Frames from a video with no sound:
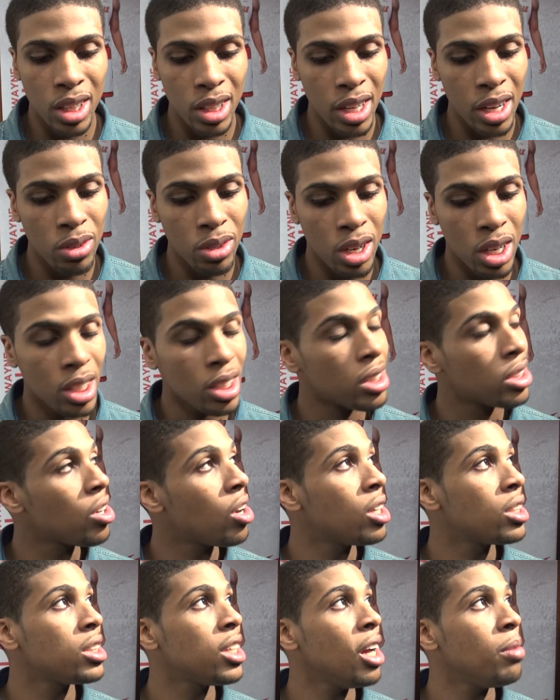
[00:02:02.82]
that they were going to
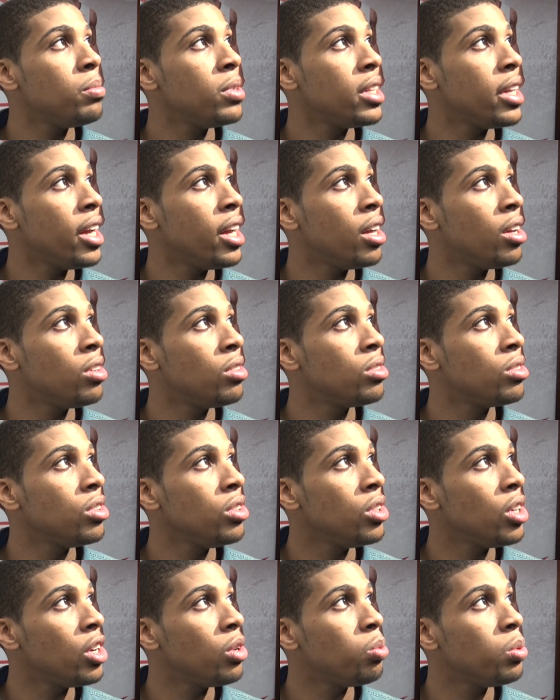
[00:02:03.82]
start slapping down, you
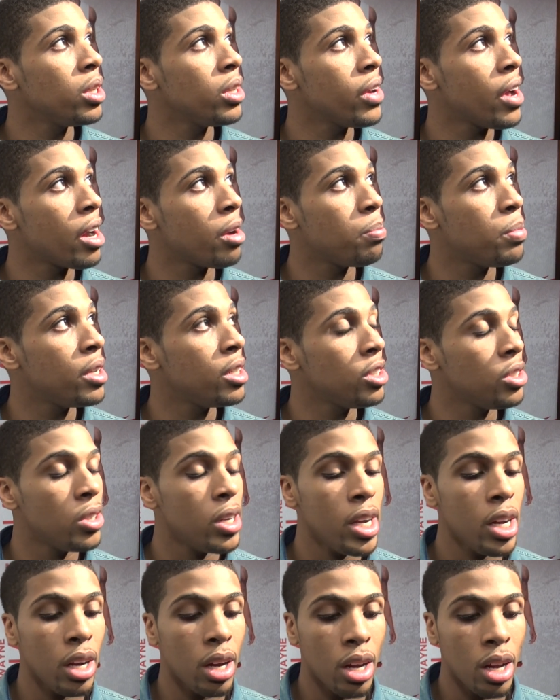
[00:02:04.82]
know, if we try to
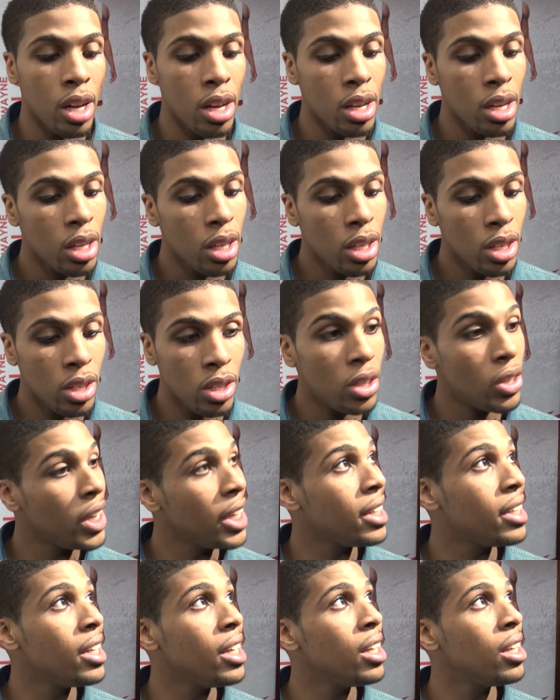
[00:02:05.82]
penetrate. And, you know,
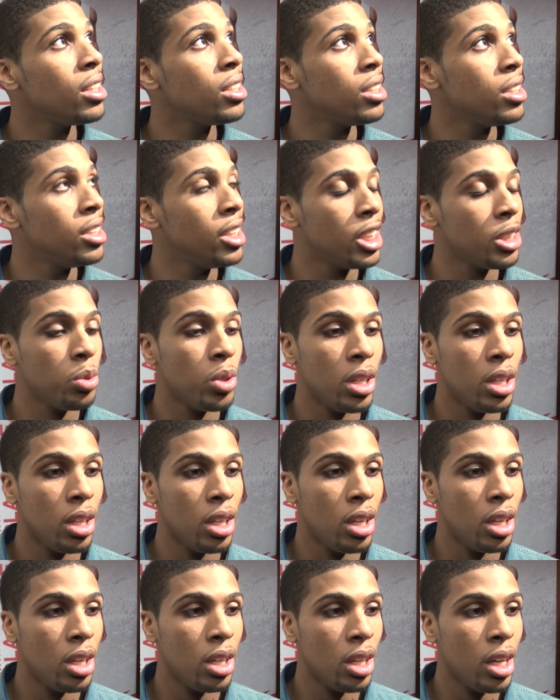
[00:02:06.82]
they did. And that's what
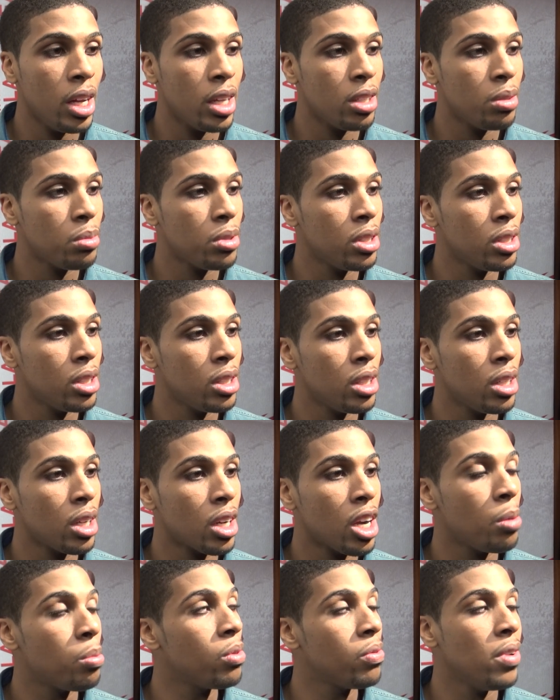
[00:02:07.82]
led them to a
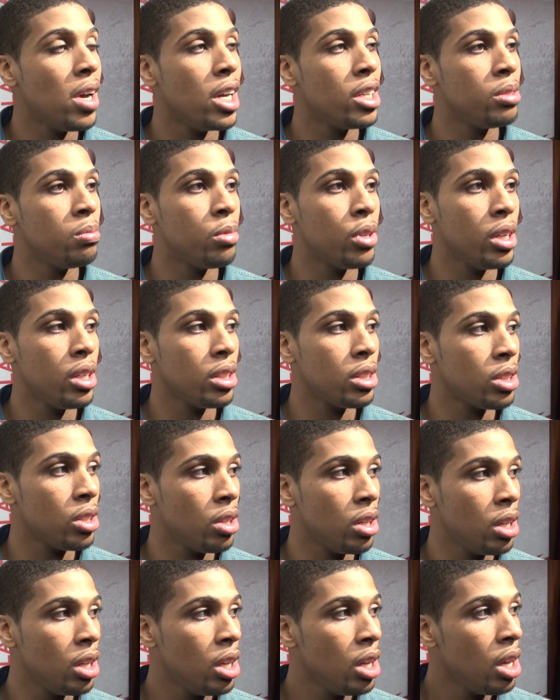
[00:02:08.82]
couple fast breaks.
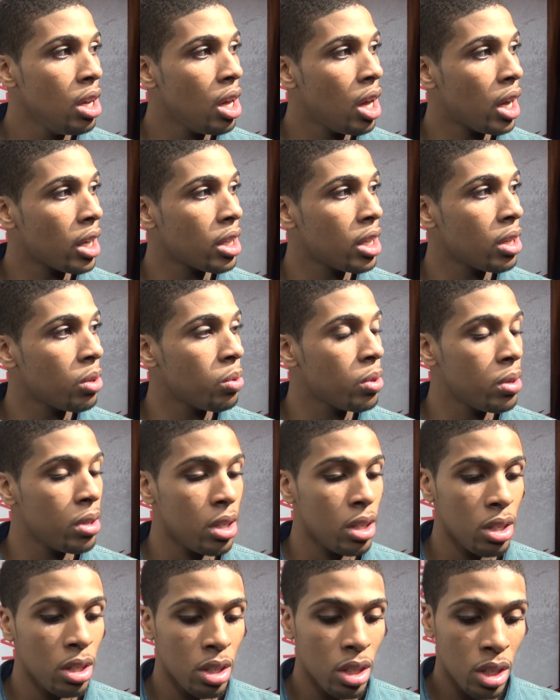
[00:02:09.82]
And I think
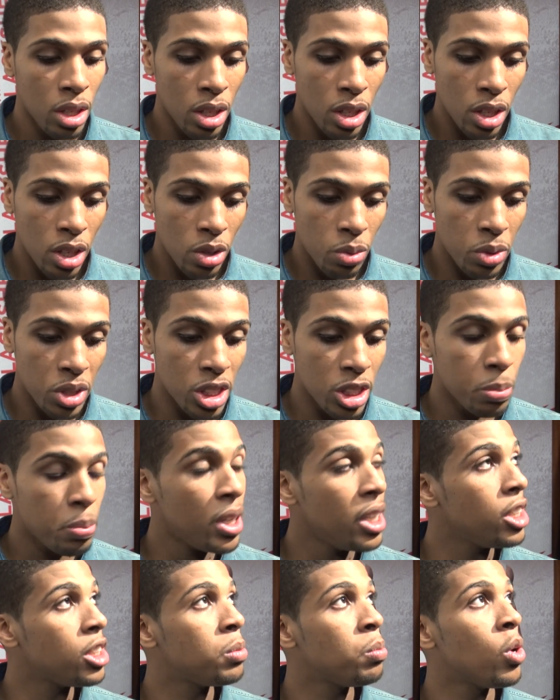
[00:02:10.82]
we just
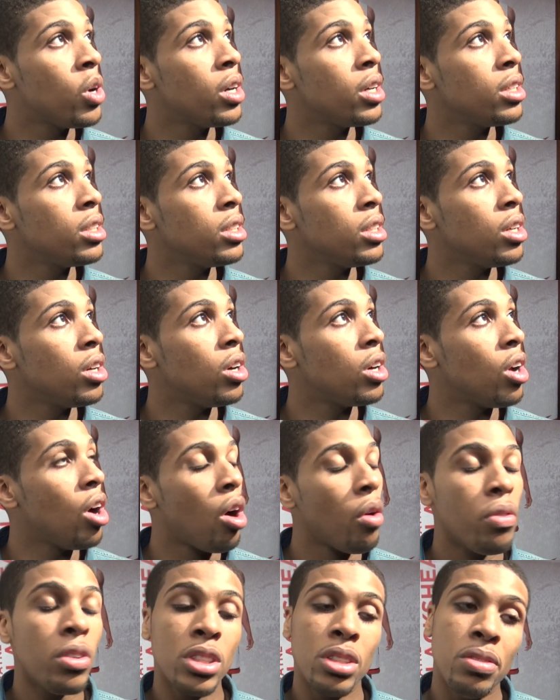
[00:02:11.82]
played smart on the
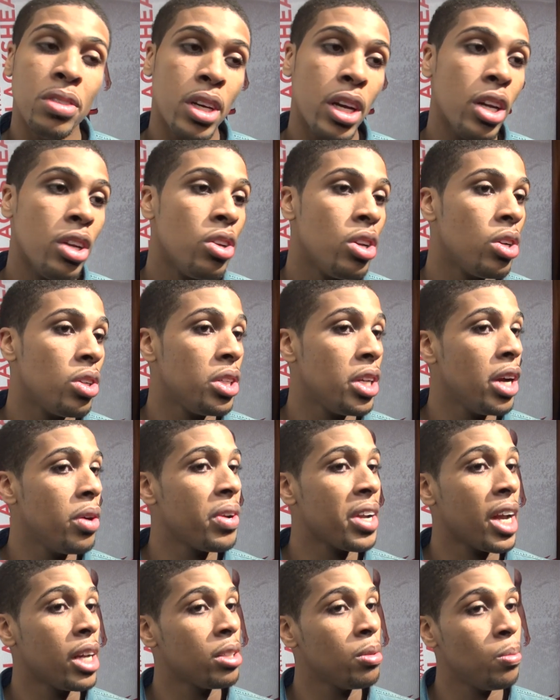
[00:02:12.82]
offensive end. You know, Terry
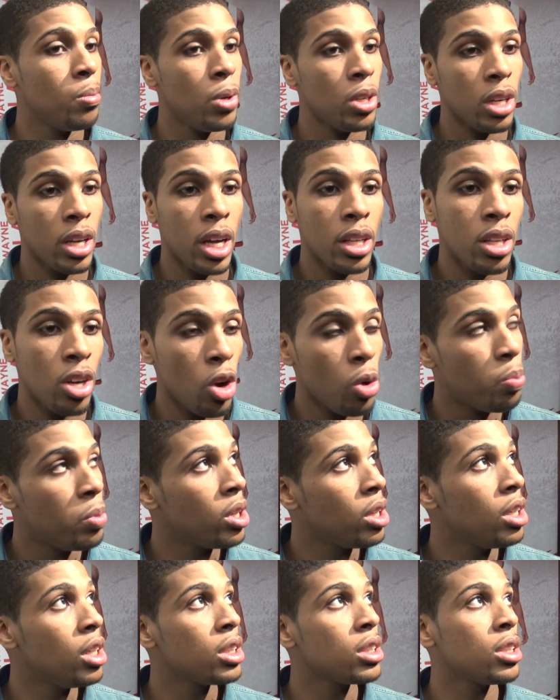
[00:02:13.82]
got the
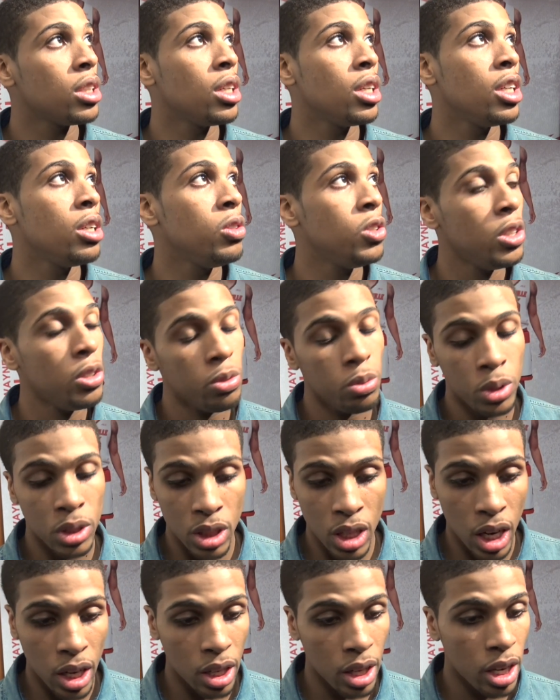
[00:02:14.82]
open looks, and he was
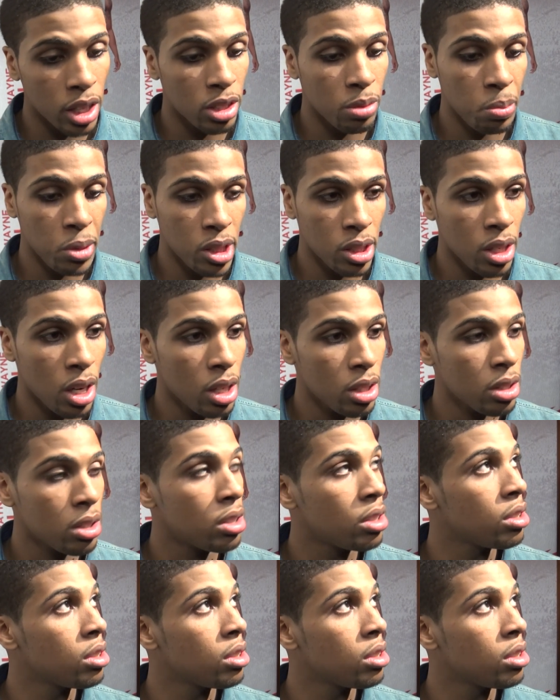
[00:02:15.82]
knocking down some big shots.